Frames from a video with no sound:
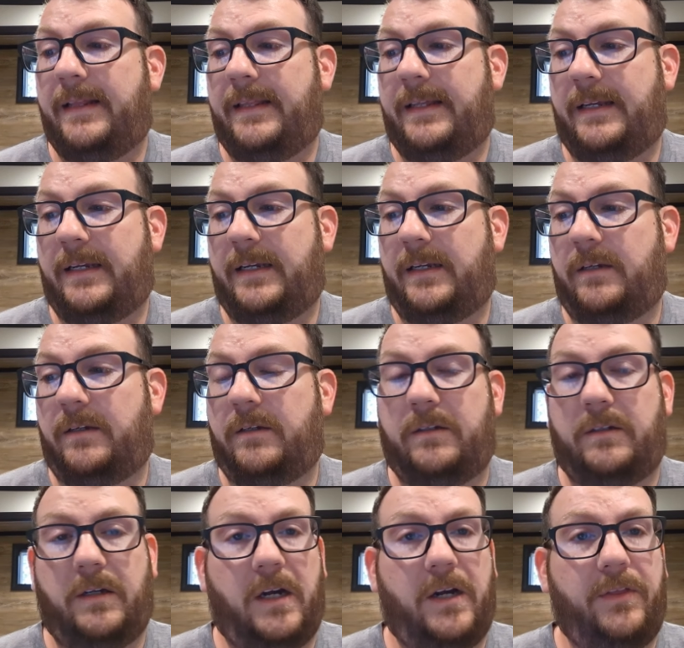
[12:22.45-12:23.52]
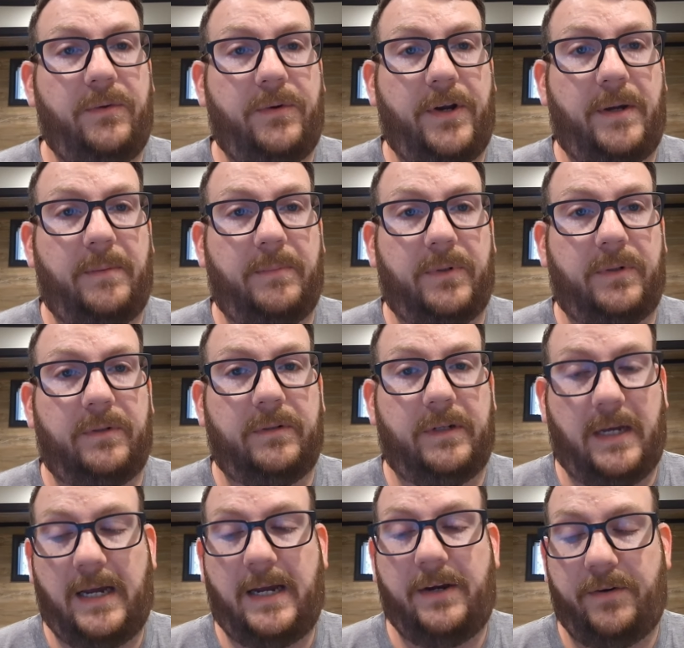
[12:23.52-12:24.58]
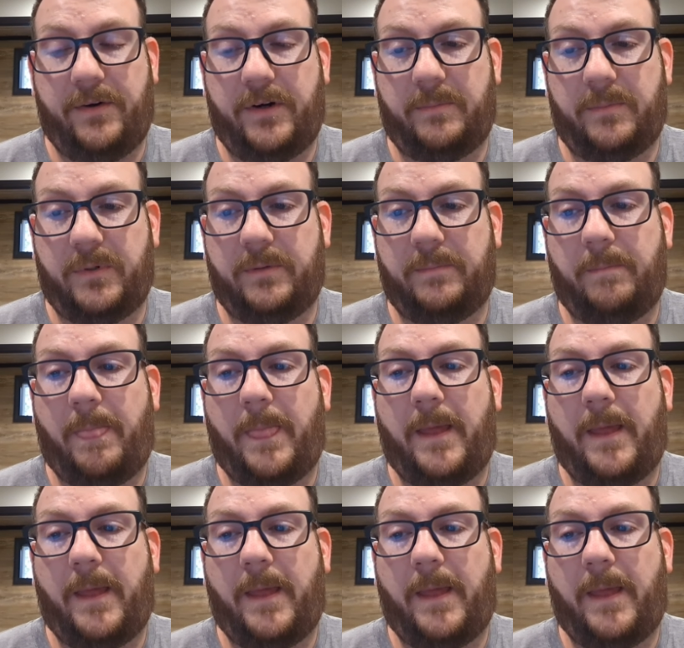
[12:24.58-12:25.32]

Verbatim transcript: The other number, the higher number,